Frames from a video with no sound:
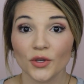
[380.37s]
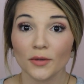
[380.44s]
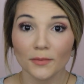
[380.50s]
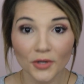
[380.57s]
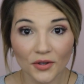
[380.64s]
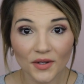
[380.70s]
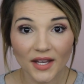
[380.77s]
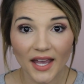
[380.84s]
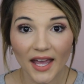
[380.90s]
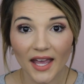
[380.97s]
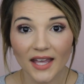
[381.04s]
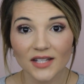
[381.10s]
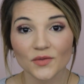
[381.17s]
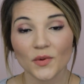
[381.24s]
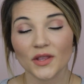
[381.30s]

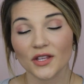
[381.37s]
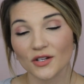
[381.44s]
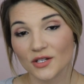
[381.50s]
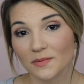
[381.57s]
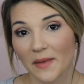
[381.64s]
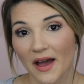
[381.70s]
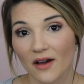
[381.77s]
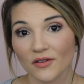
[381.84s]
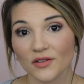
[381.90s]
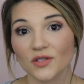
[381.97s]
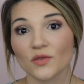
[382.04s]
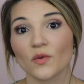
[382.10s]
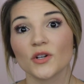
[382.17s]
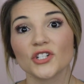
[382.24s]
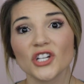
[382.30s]
communicate with your
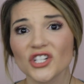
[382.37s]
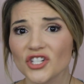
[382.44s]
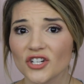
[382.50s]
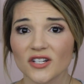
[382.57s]
spouse or just